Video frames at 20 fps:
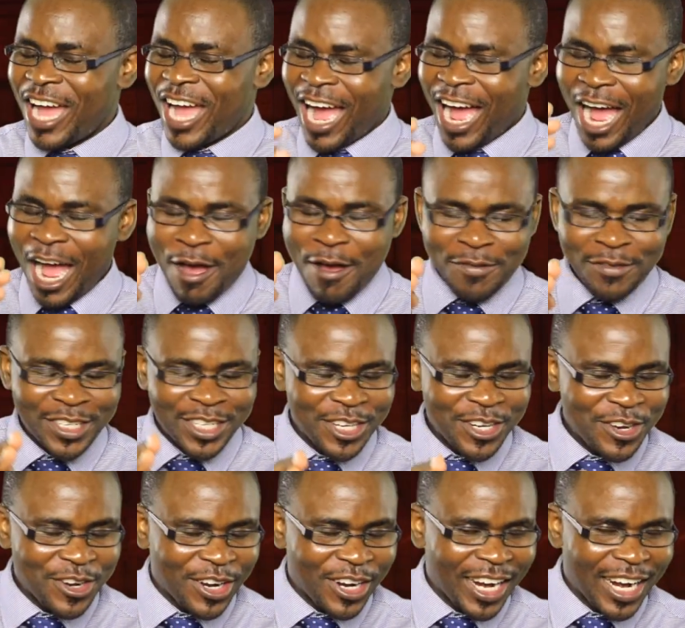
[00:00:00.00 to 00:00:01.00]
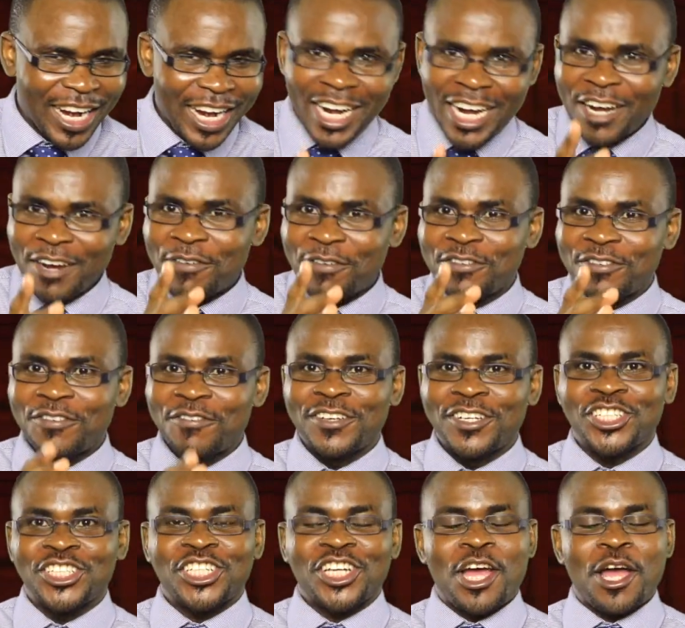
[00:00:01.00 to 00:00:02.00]
after your F
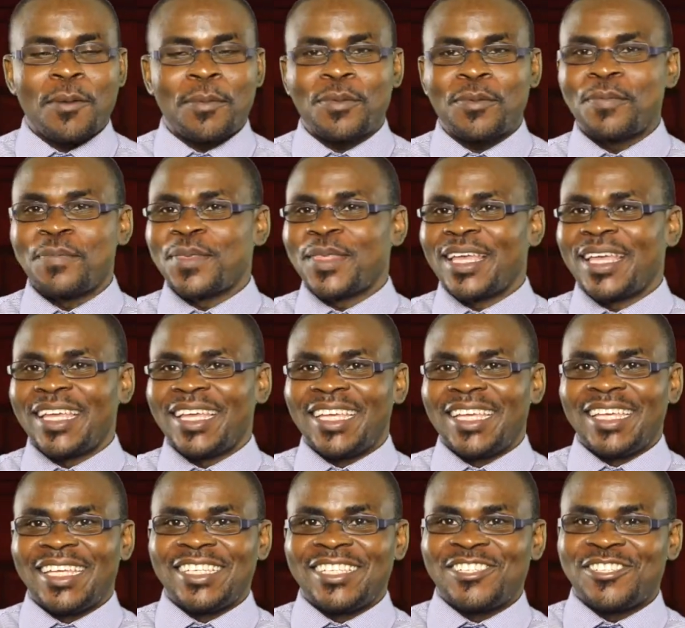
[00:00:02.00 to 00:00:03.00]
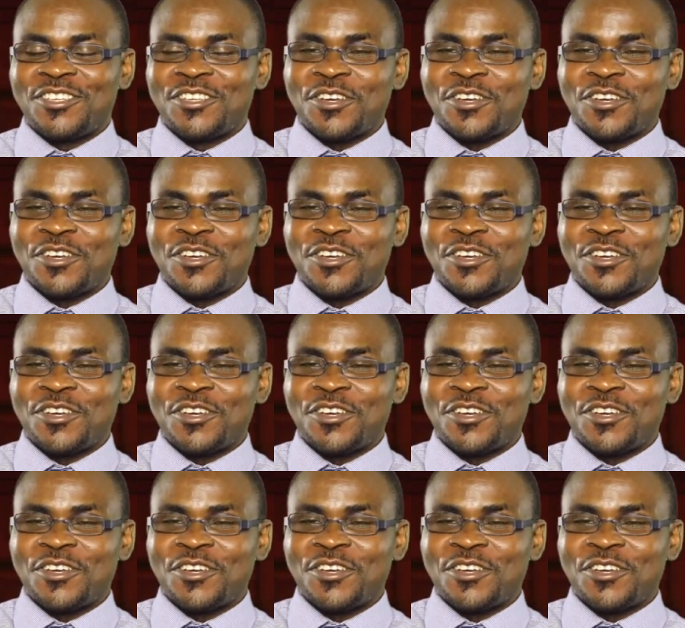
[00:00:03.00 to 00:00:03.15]
sharp is